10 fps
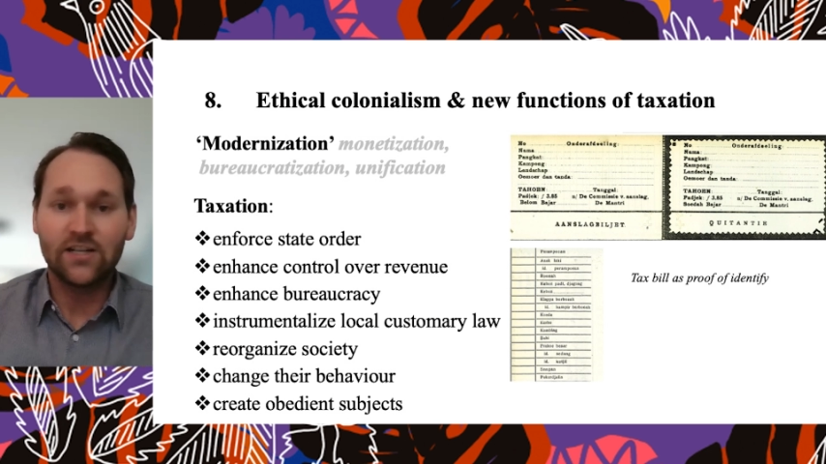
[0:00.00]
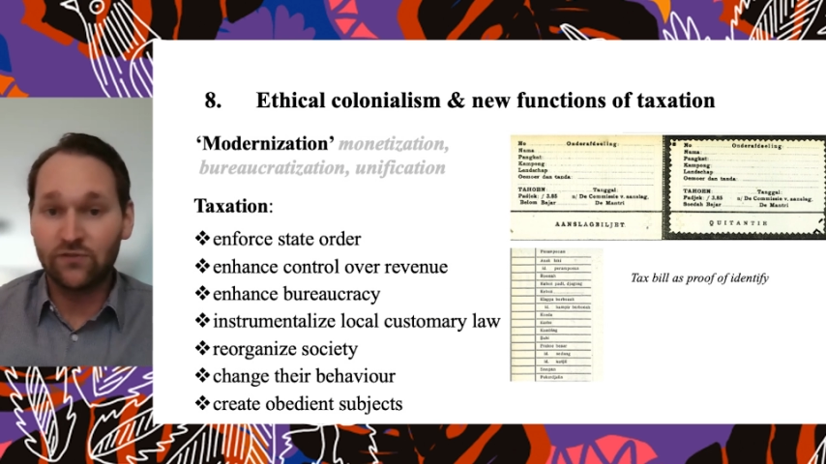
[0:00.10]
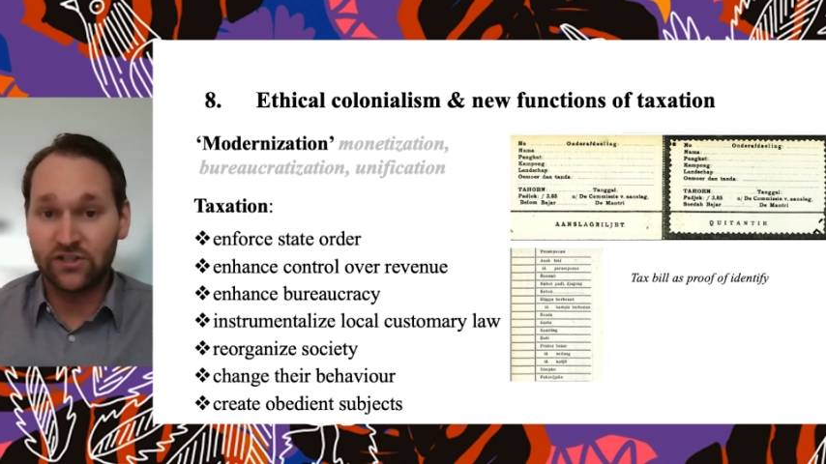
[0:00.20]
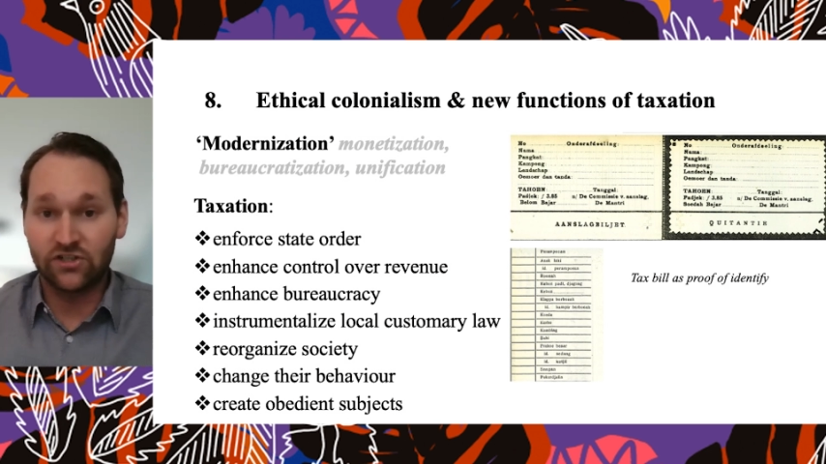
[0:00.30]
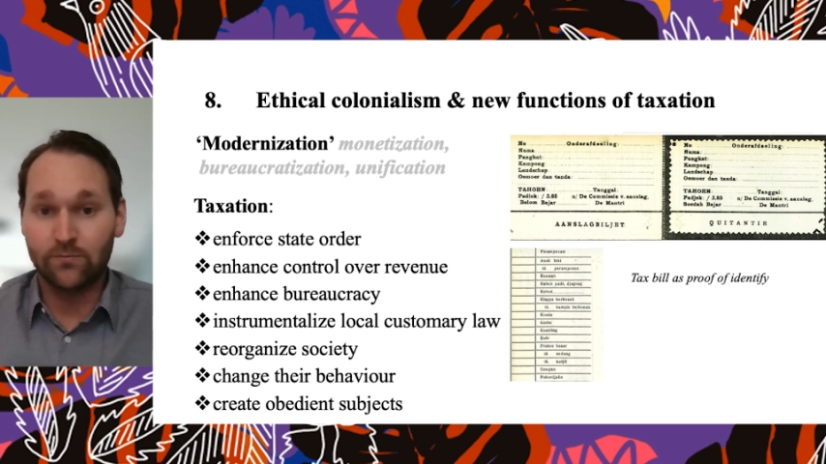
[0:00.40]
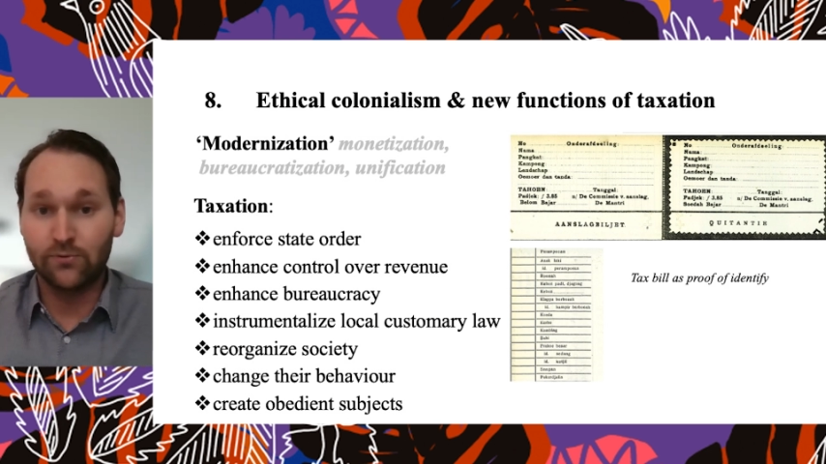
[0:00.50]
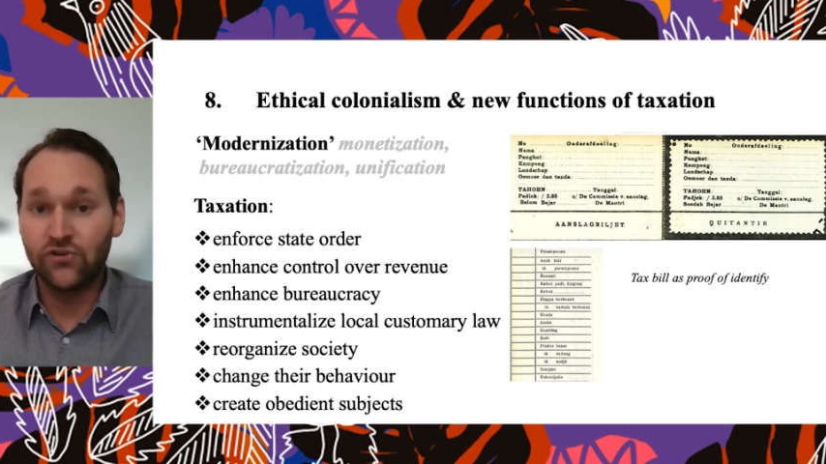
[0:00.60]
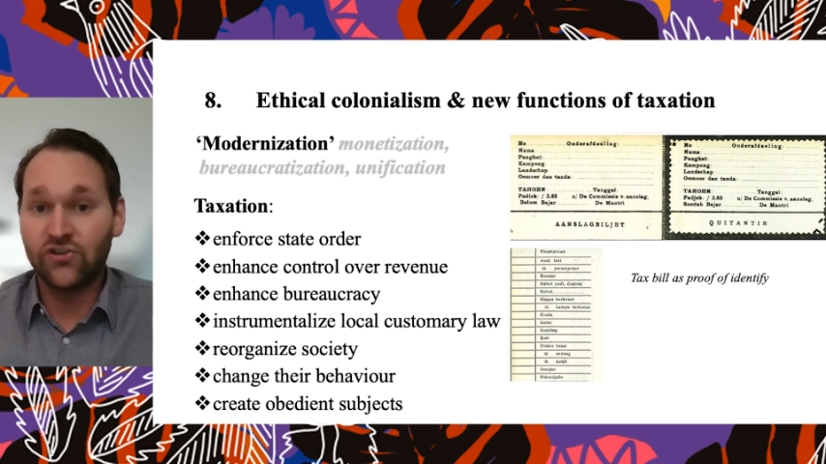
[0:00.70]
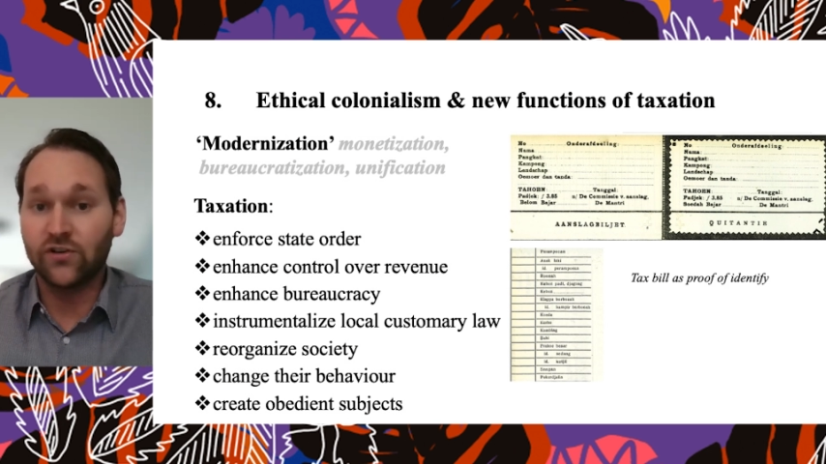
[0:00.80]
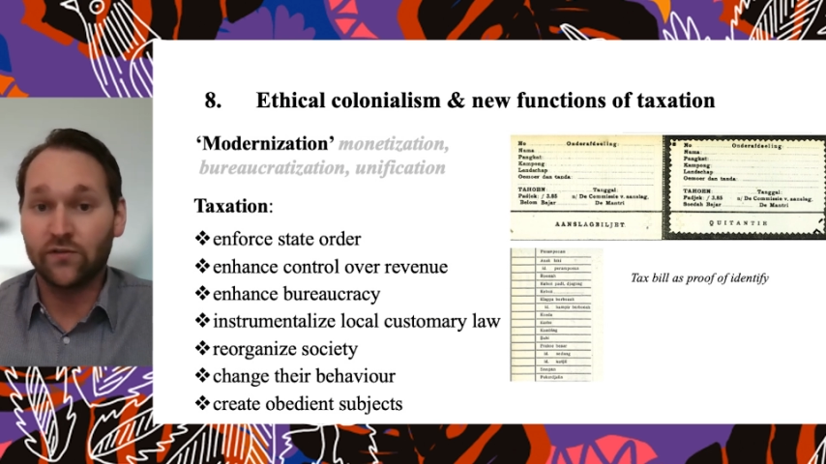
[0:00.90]
and
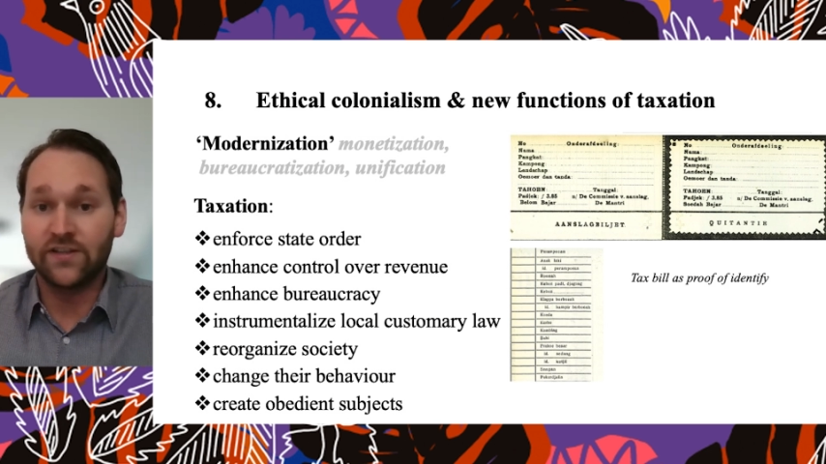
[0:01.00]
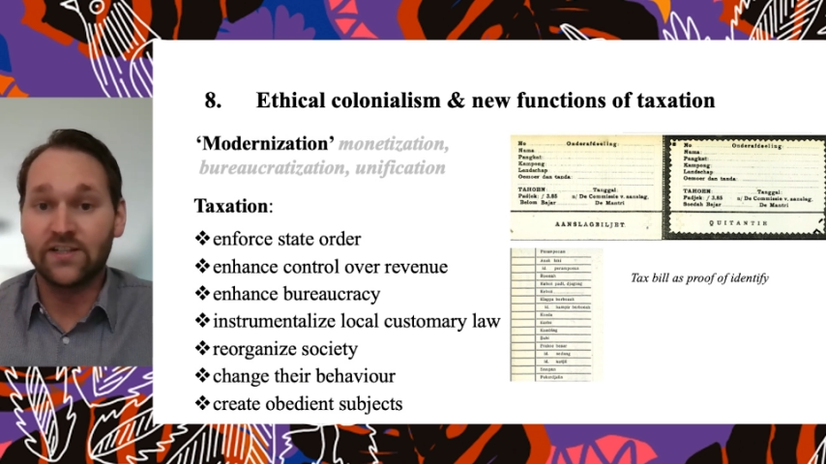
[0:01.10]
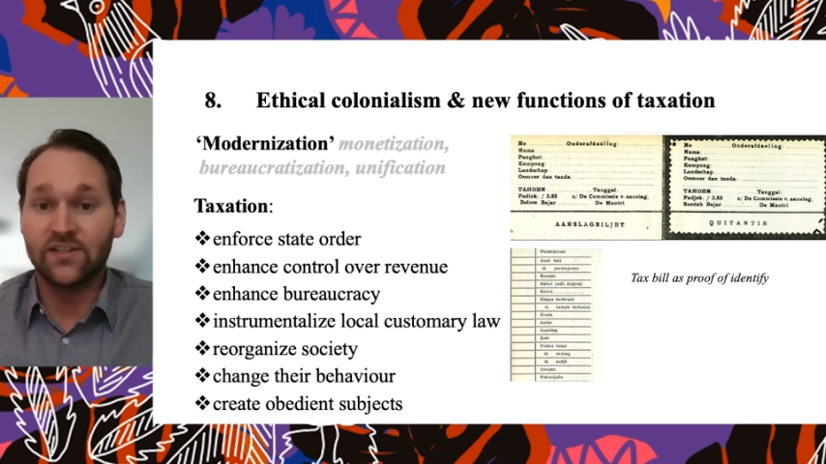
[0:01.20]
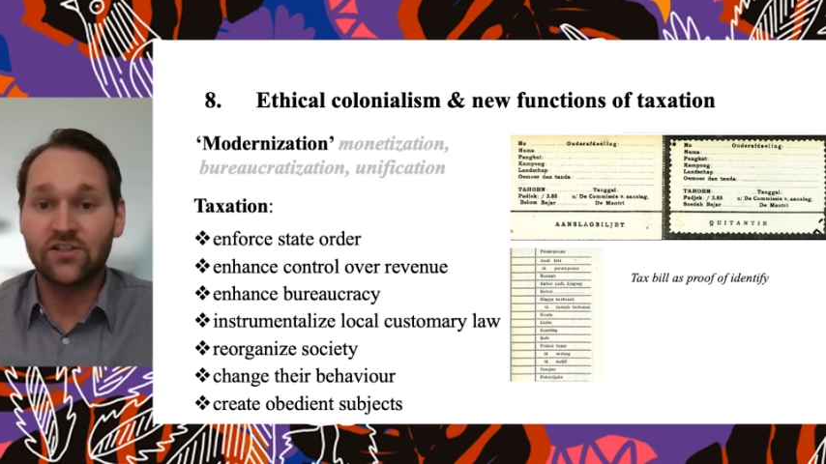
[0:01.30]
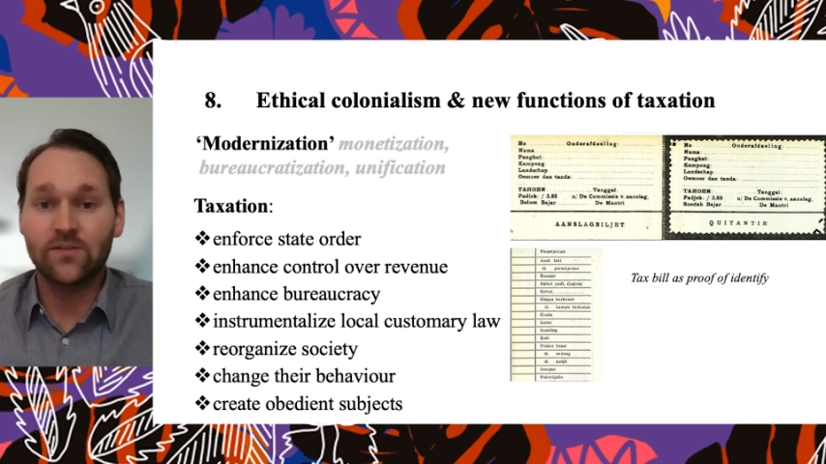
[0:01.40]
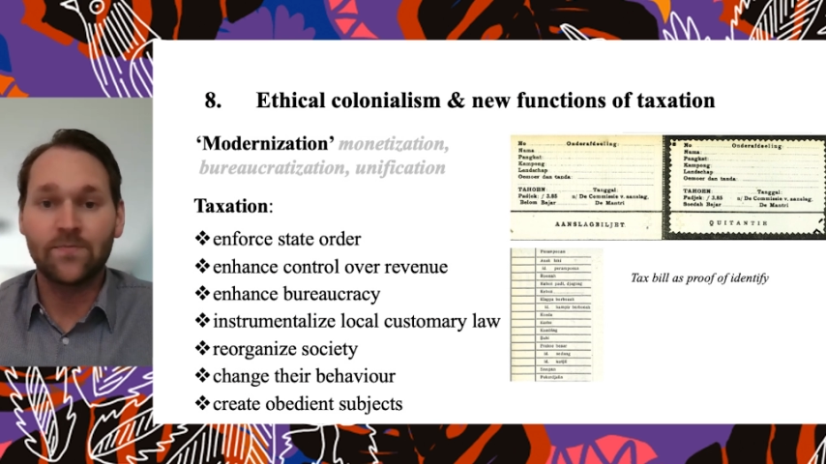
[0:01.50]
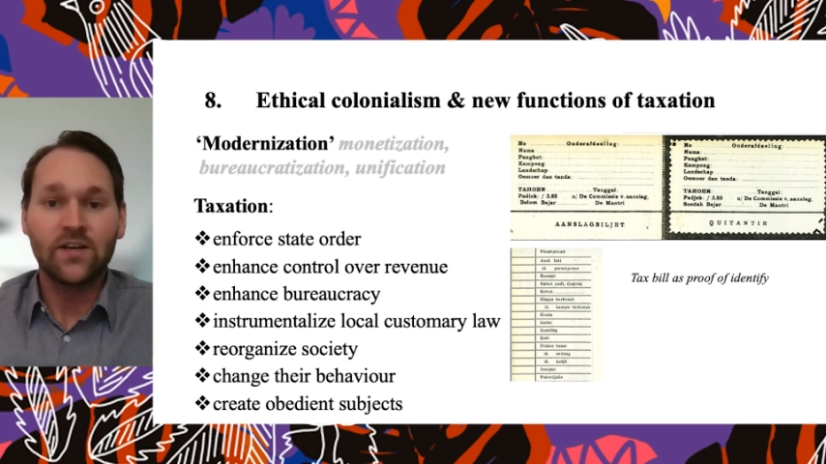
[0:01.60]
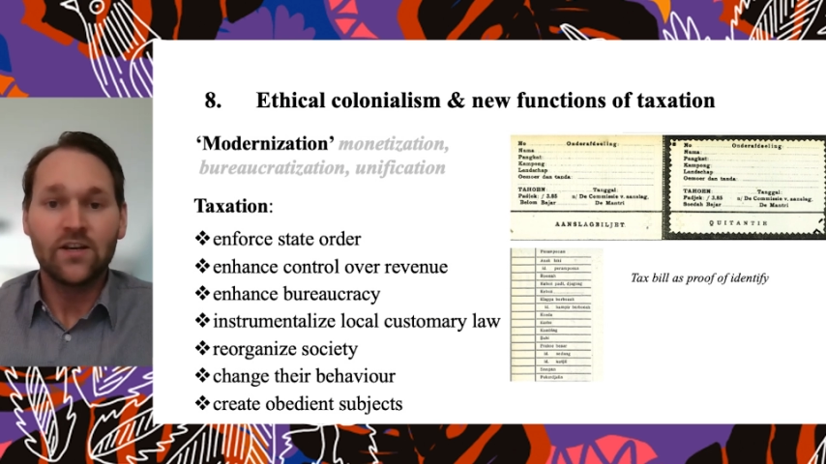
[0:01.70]
redistribution of these.